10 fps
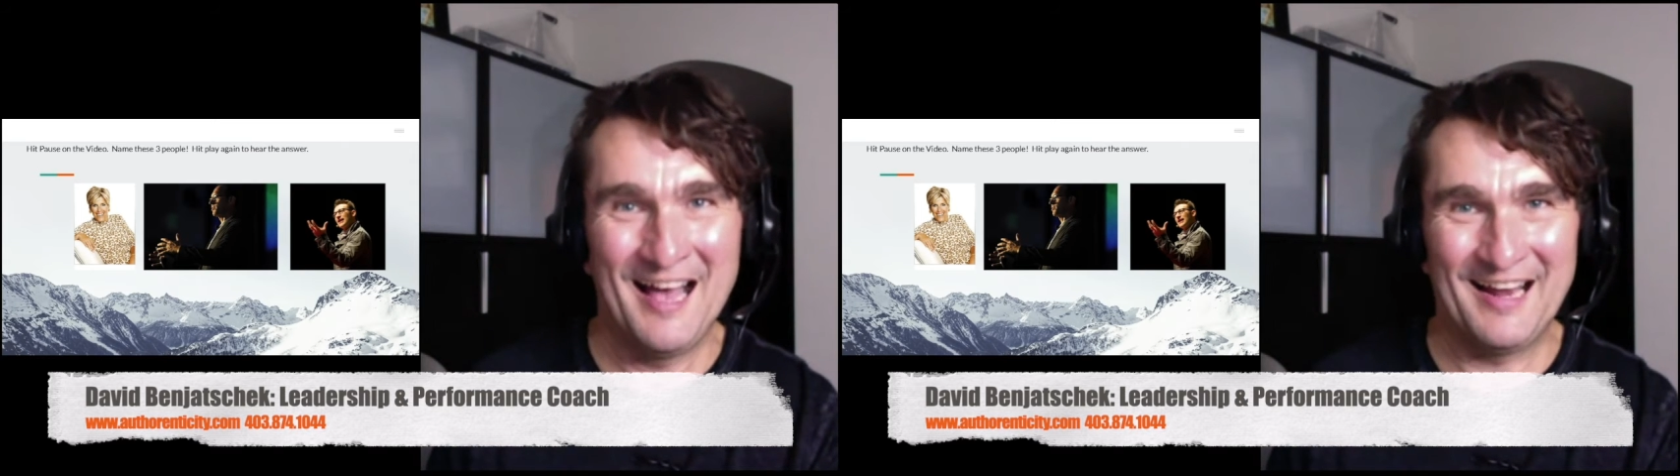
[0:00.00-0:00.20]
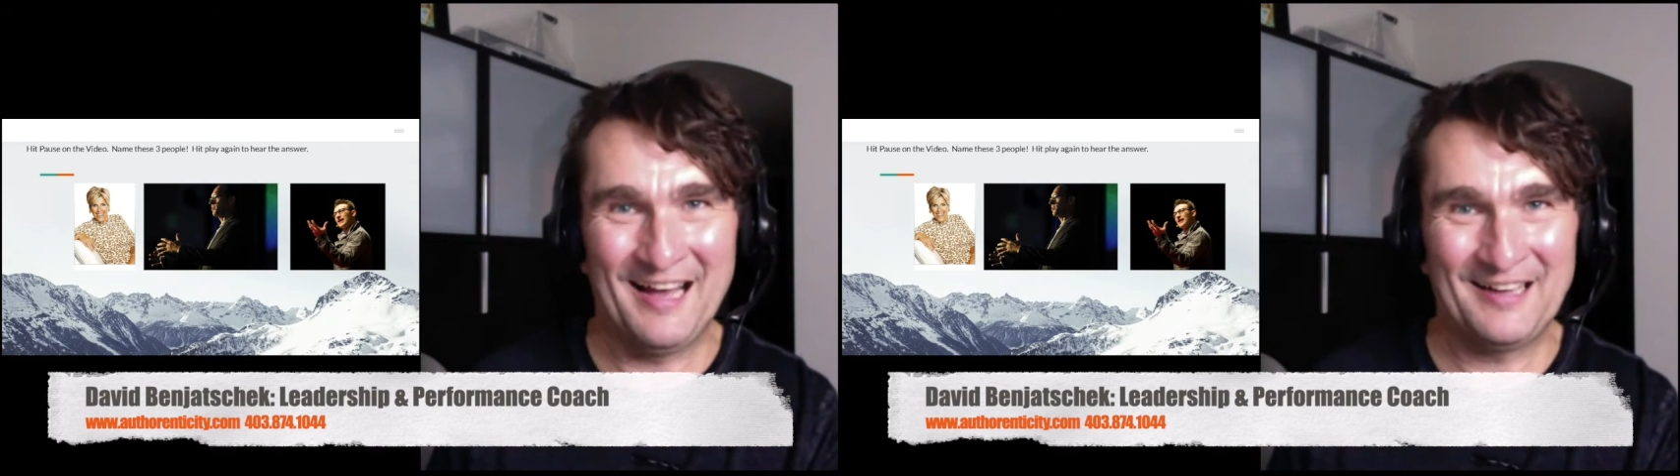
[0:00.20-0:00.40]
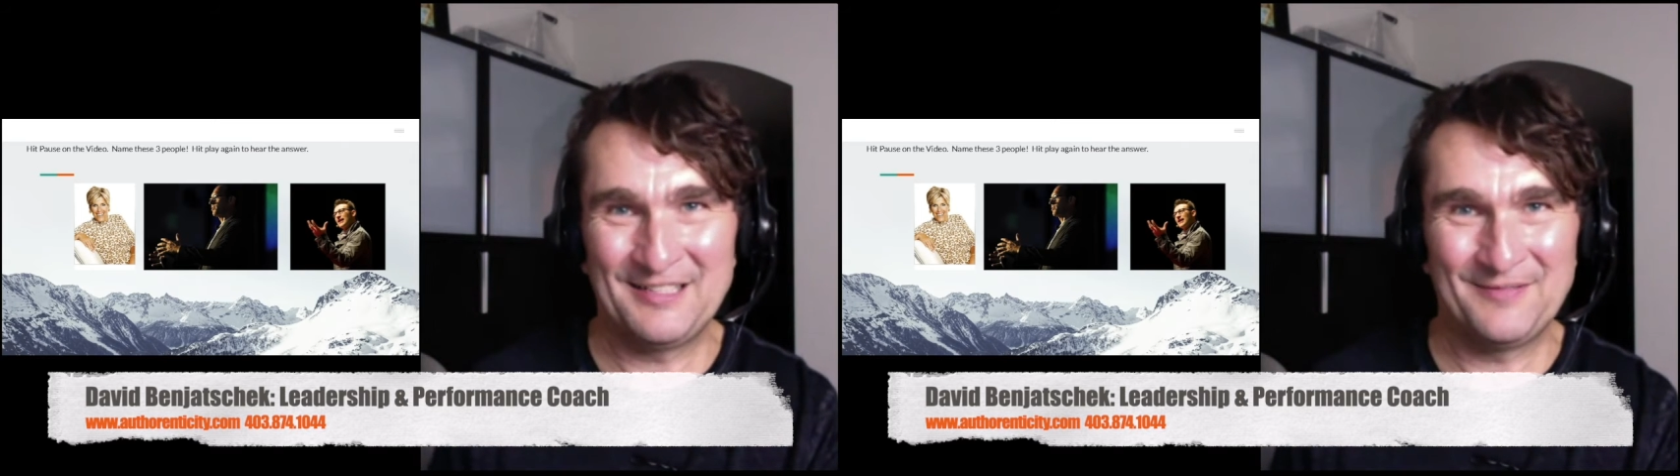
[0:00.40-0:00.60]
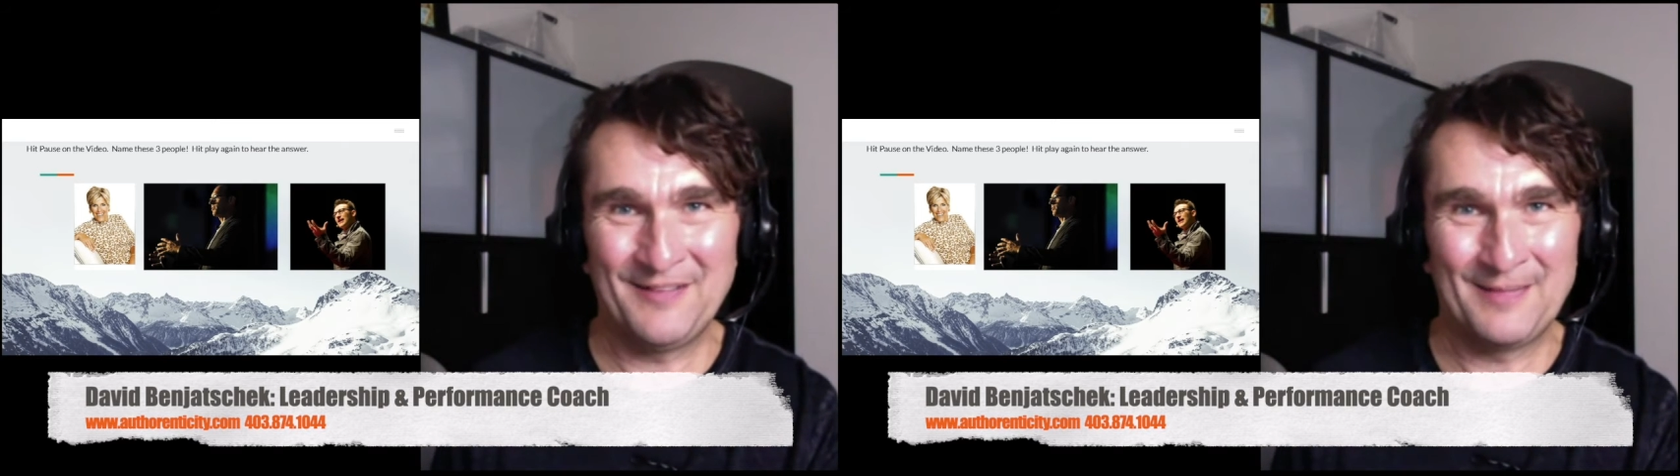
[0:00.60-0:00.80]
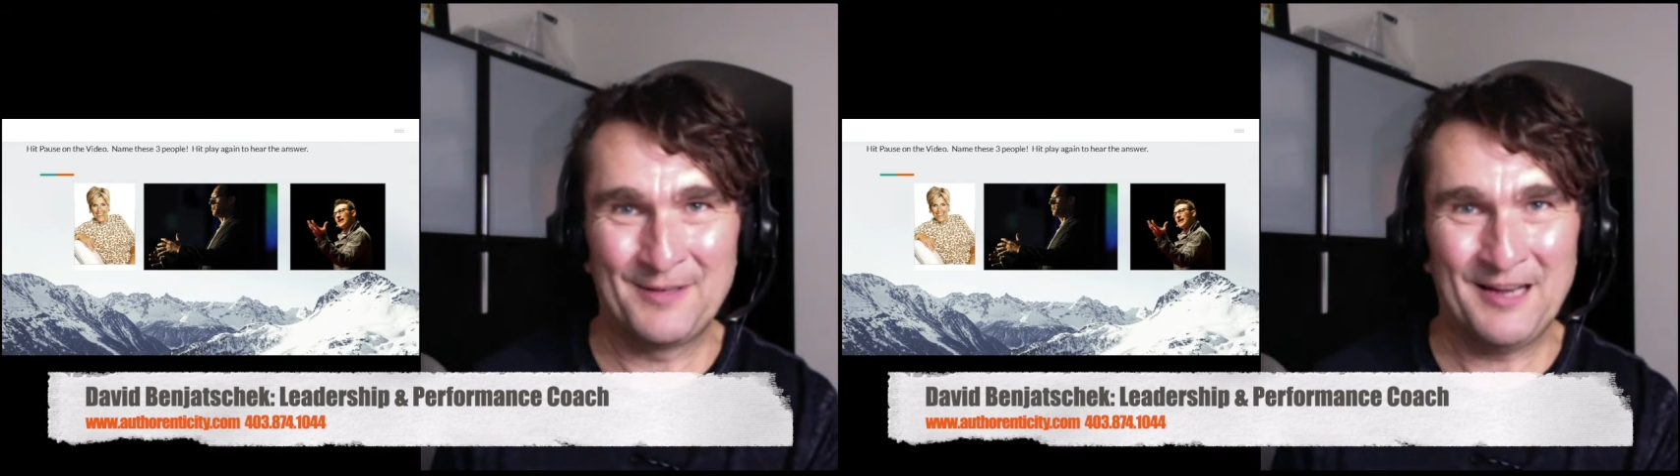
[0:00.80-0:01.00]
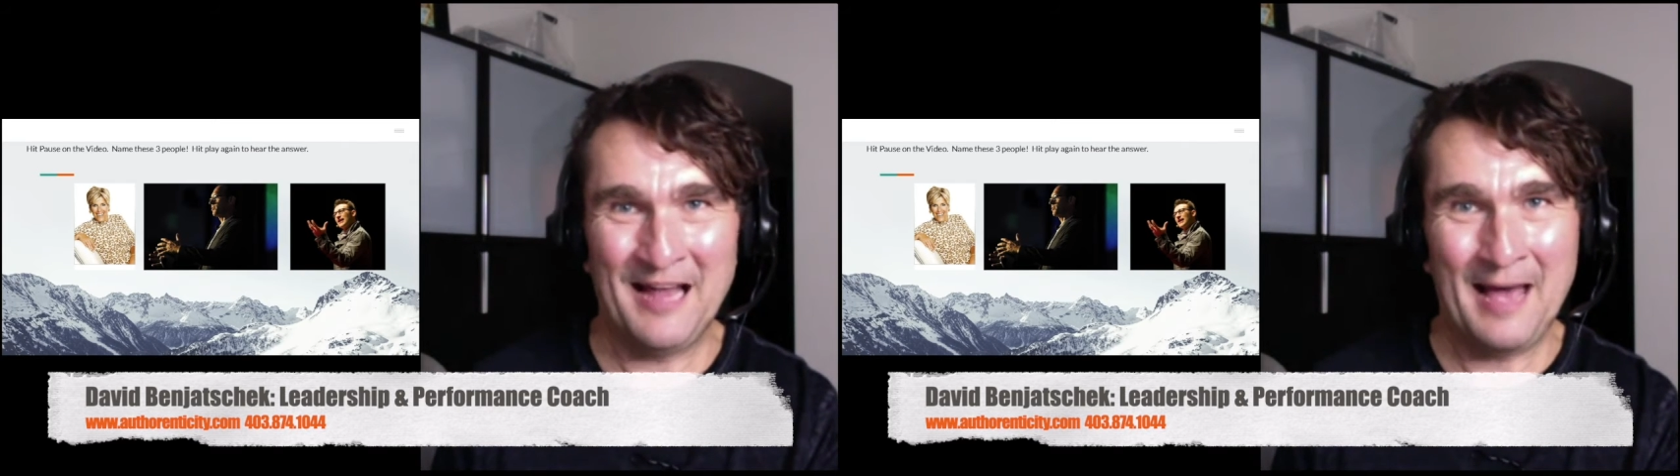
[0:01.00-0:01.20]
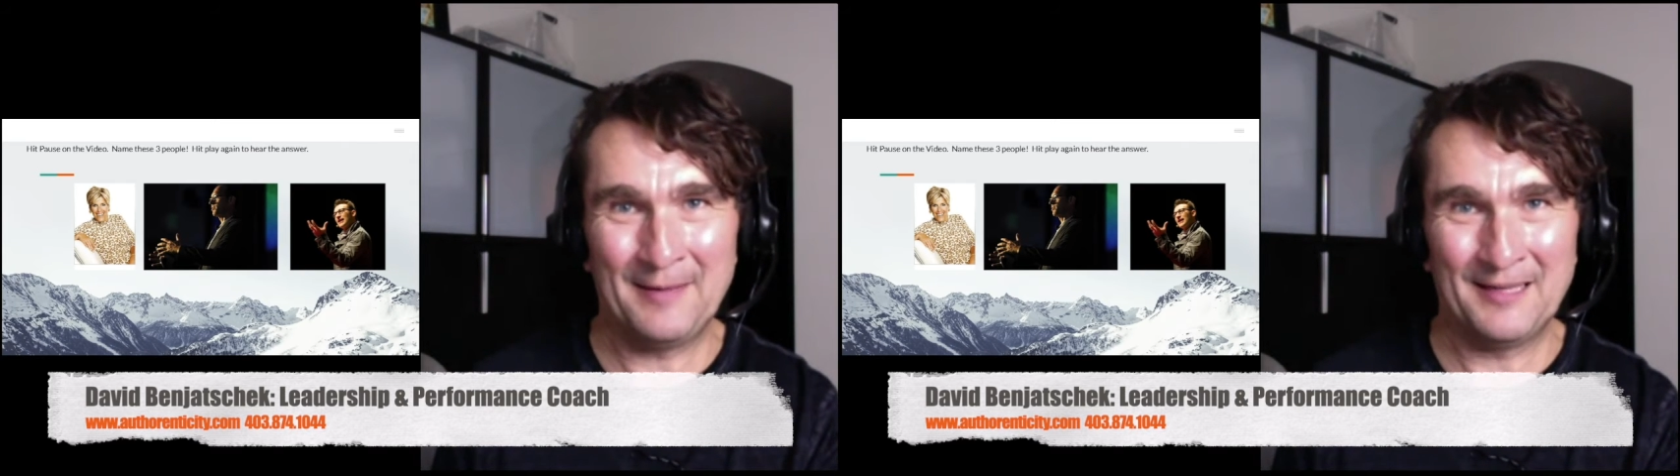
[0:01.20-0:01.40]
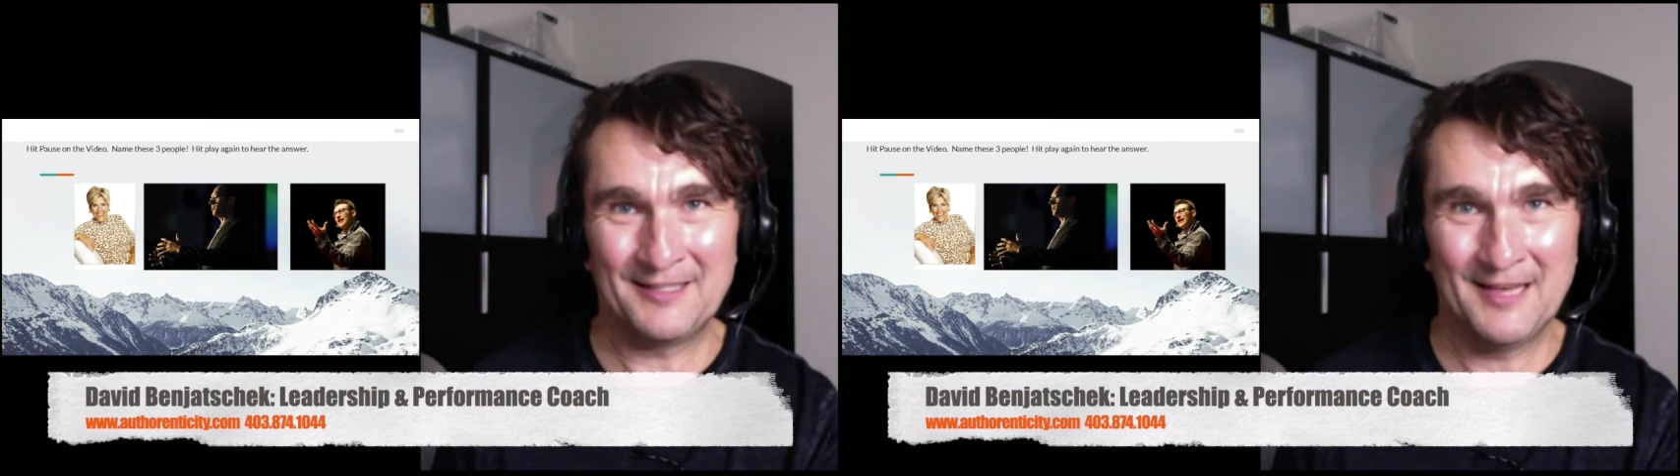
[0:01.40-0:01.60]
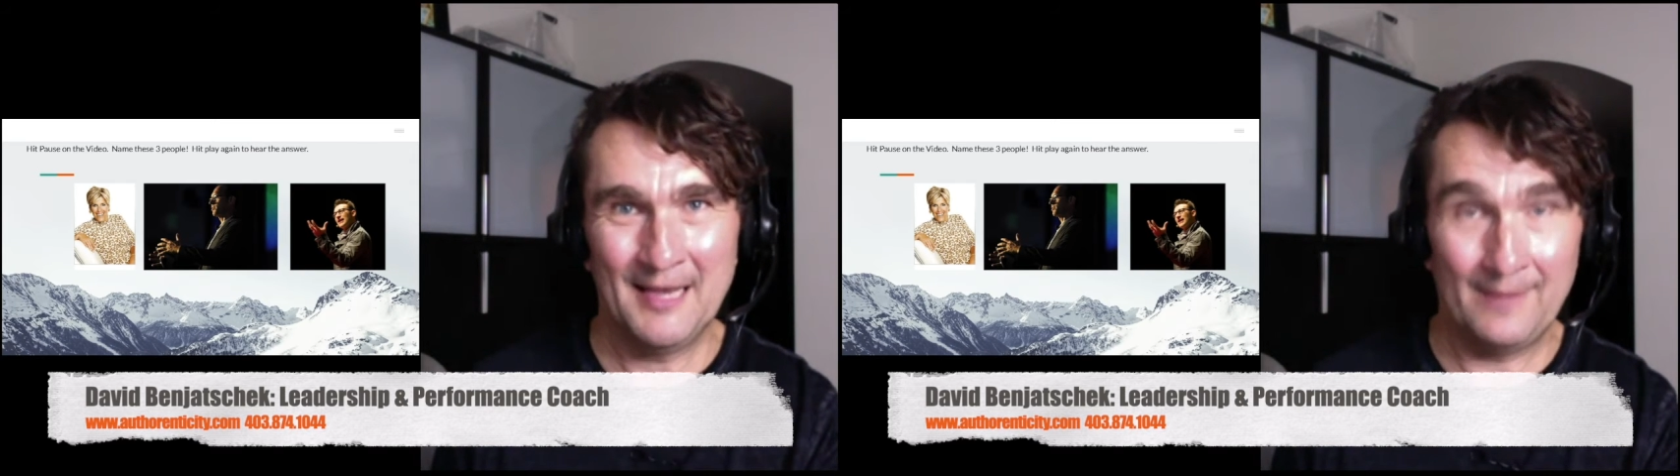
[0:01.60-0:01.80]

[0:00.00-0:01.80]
on how to develop good habits,